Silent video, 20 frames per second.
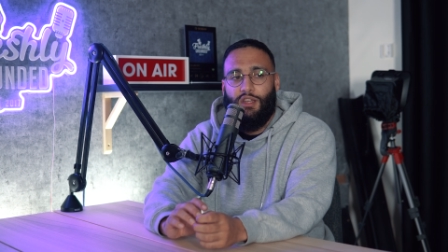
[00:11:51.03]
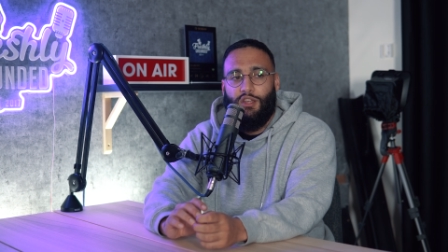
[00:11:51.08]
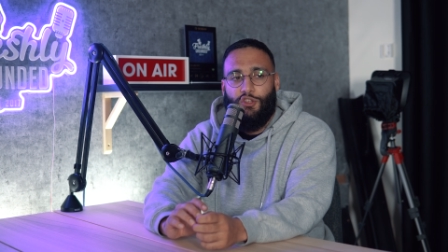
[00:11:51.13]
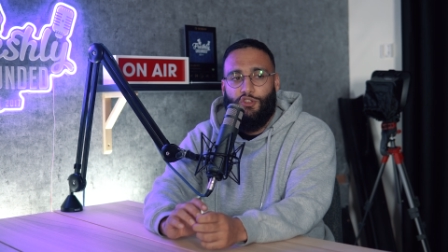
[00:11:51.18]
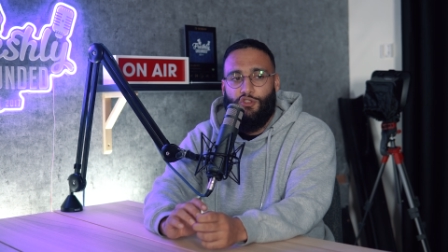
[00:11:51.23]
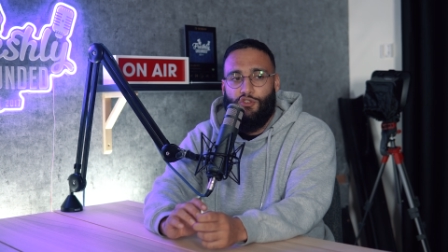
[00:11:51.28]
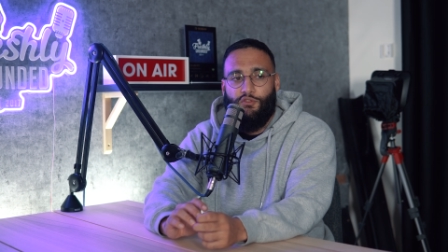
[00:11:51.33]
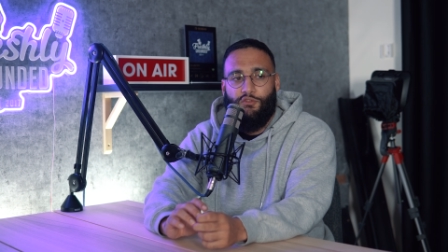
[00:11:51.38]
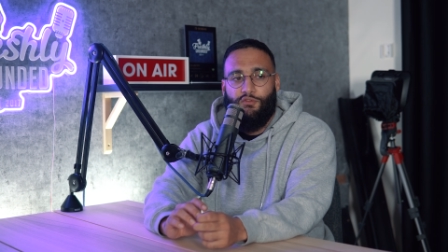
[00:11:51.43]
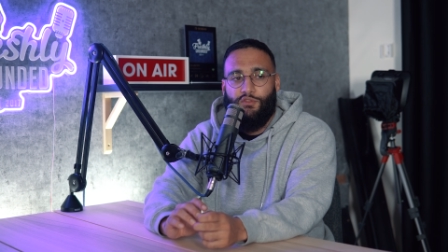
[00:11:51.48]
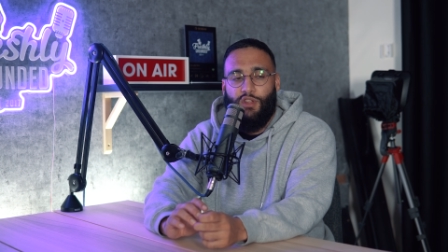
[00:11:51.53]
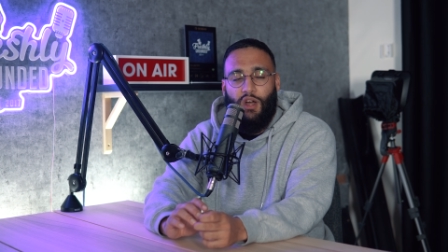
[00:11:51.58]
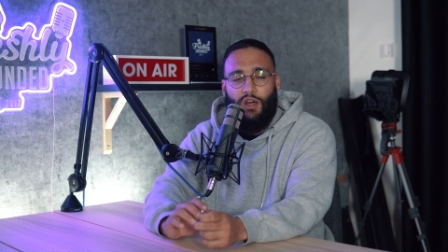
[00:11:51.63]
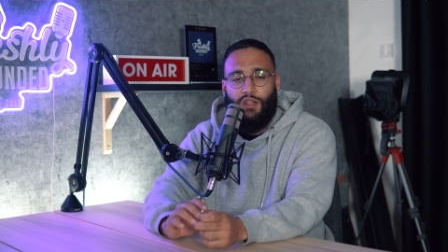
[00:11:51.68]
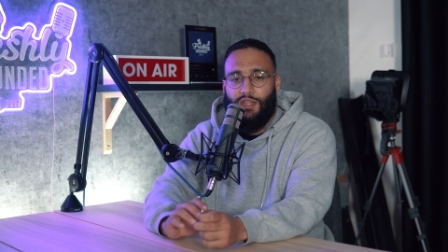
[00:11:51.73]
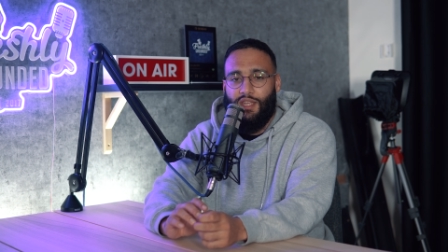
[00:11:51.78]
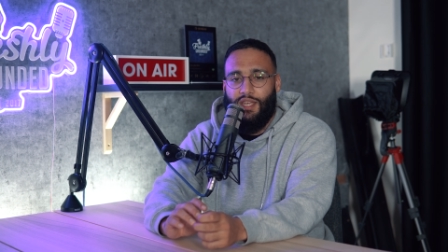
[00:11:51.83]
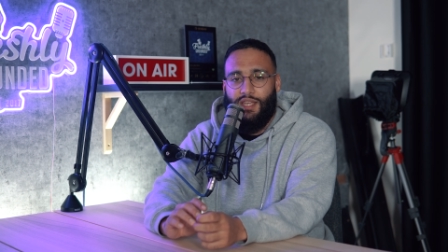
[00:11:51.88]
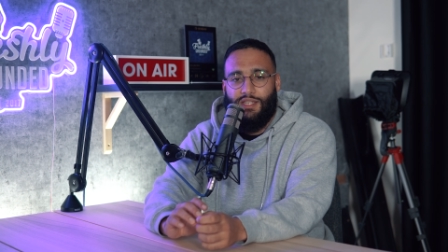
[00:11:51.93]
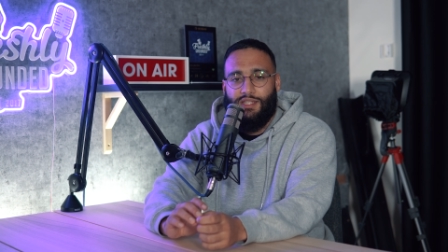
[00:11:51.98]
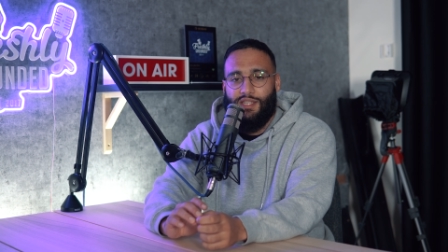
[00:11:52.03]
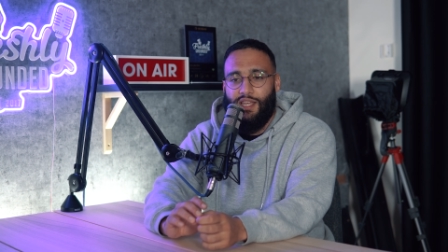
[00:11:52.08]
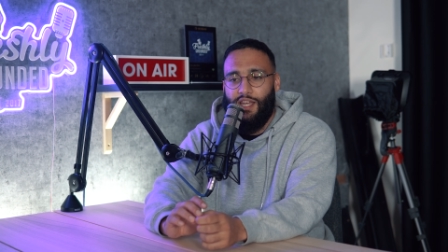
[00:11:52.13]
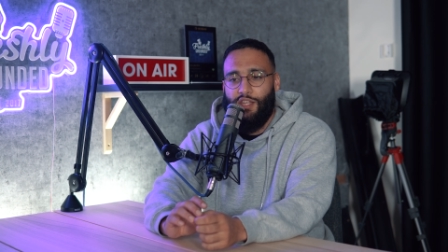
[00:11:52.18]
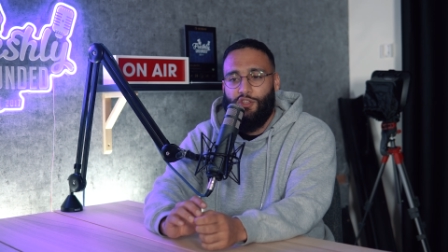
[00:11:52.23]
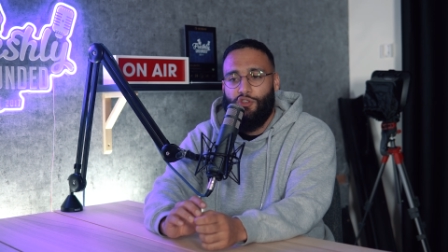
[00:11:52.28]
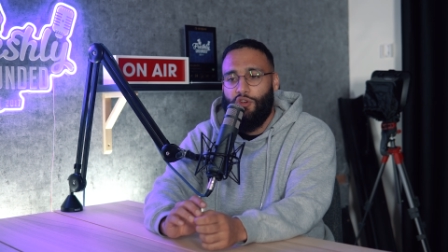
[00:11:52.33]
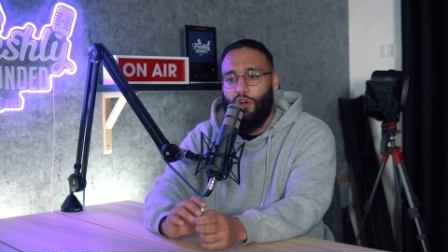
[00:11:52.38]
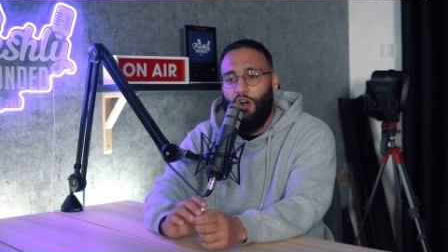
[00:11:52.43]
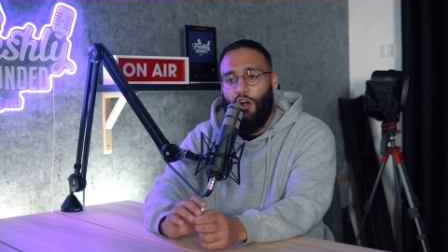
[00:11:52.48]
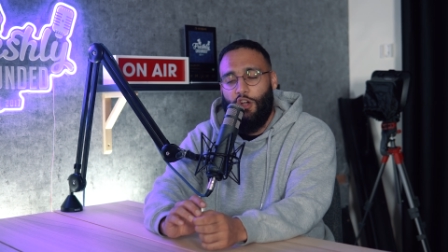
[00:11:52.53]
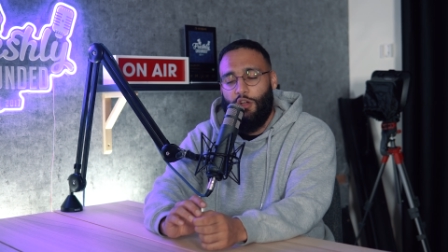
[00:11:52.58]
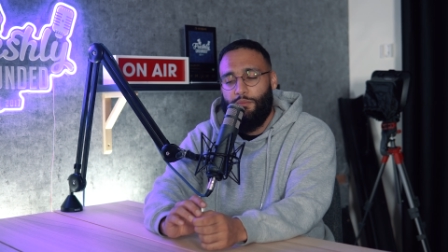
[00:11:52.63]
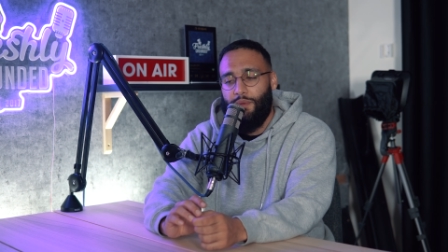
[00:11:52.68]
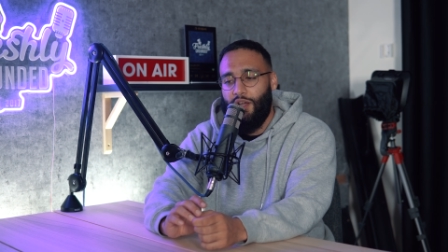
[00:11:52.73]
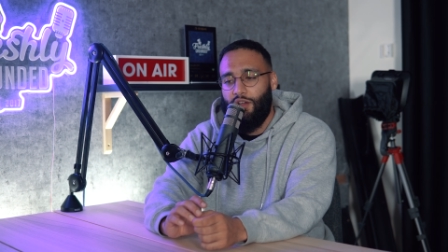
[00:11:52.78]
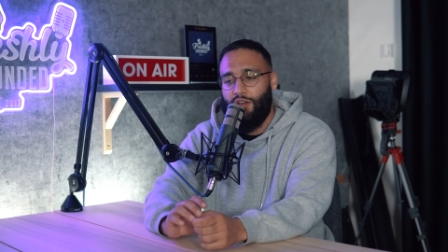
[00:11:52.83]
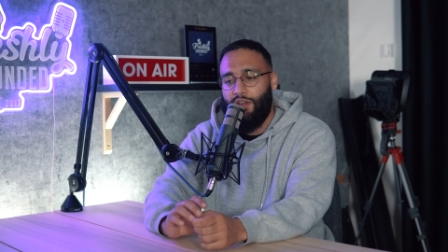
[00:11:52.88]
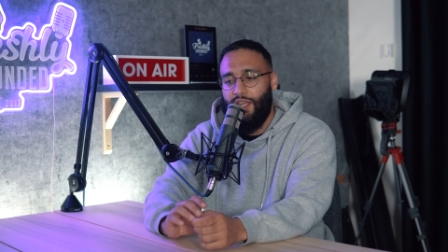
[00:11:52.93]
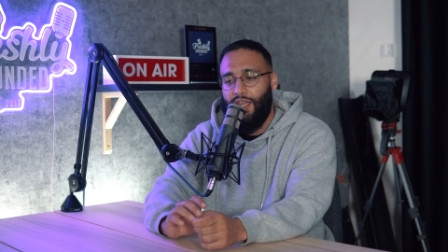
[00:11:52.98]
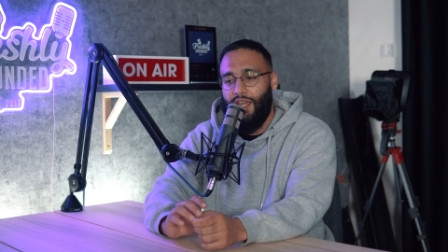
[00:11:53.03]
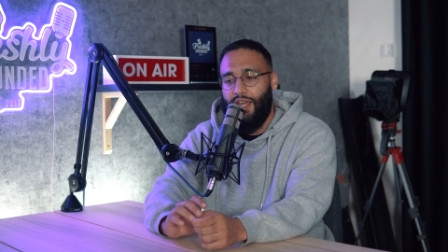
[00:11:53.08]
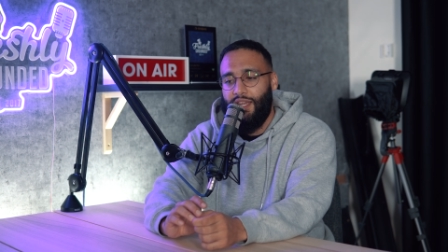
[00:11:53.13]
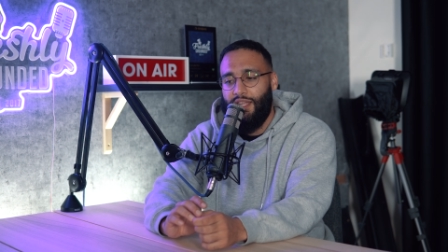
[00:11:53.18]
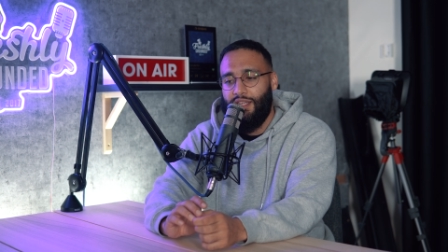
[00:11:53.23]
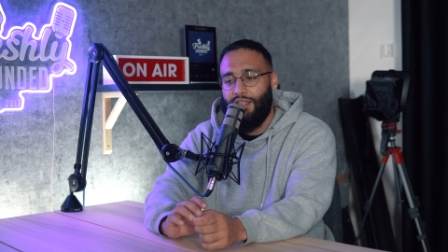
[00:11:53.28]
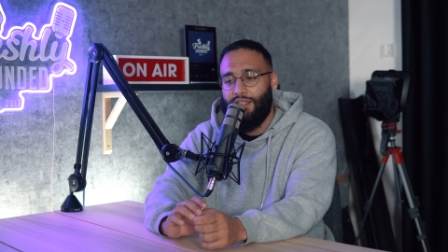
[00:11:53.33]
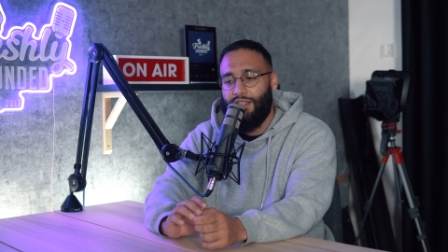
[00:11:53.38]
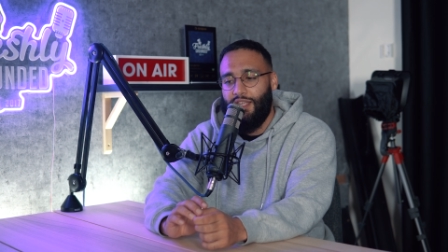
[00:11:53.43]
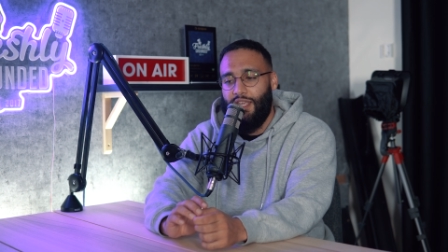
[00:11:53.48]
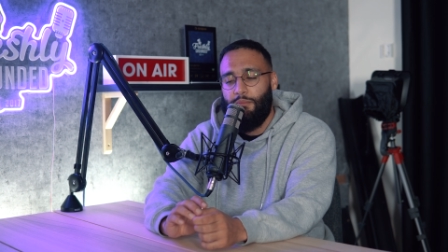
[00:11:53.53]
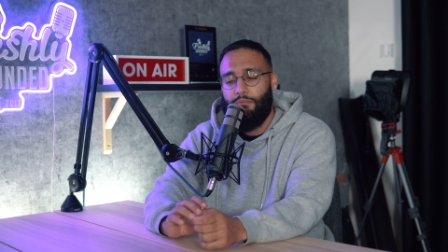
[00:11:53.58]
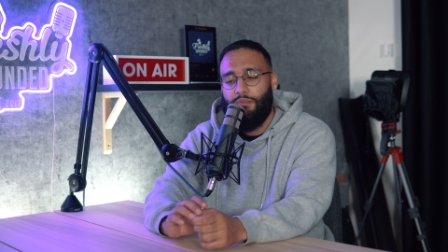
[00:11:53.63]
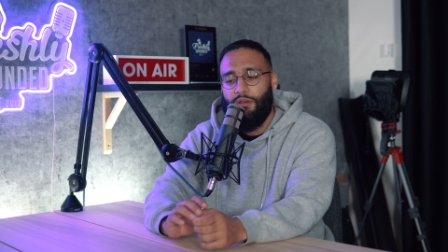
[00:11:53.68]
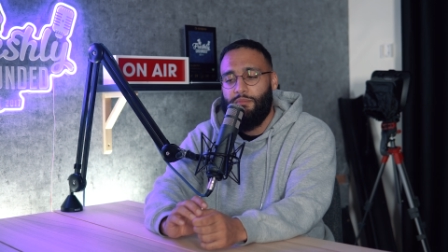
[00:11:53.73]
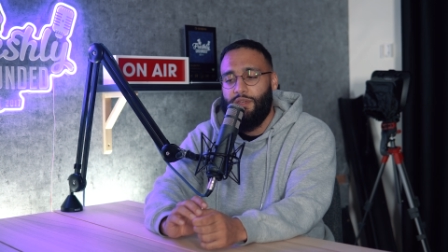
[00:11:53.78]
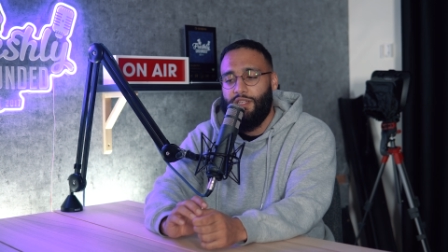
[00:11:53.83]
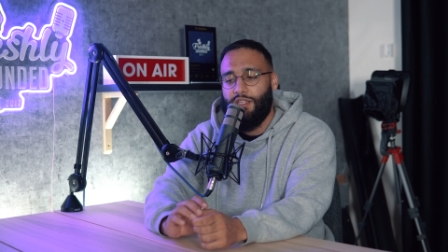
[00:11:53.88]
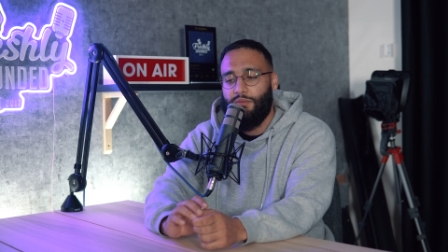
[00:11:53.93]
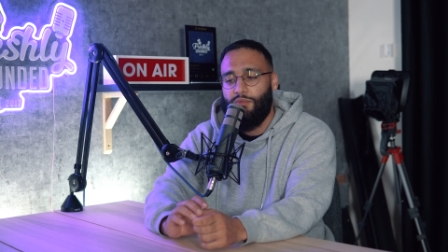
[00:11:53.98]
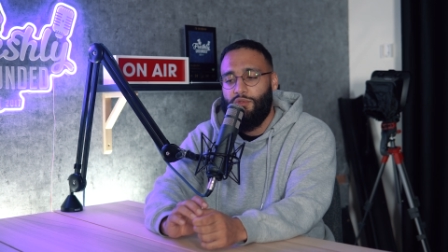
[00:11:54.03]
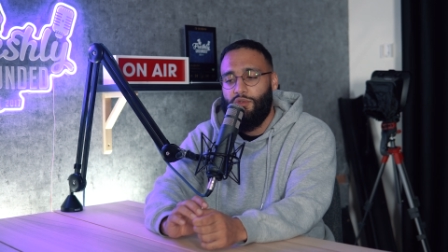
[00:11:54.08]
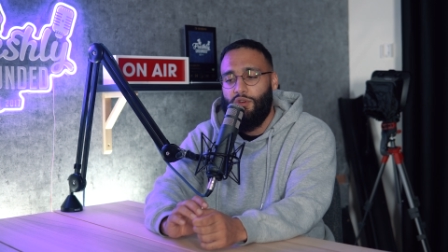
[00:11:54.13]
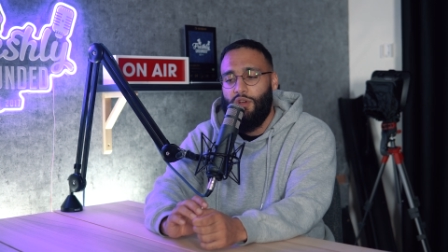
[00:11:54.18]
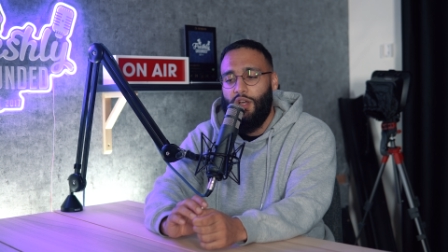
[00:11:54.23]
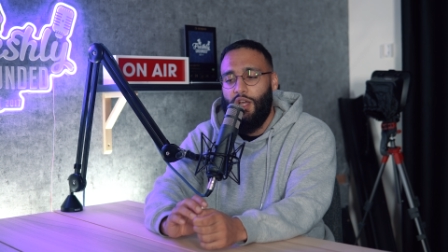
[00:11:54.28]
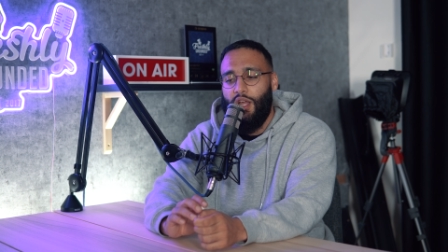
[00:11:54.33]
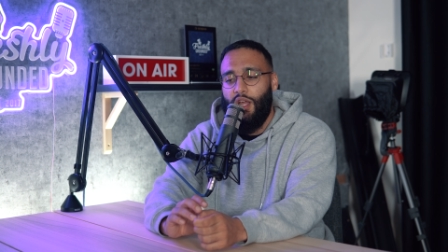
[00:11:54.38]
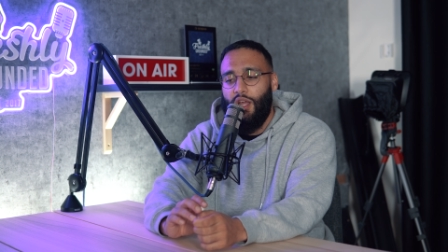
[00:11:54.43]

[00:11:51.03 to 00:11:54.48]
you've done this and you can't go back on it and it's impermissible,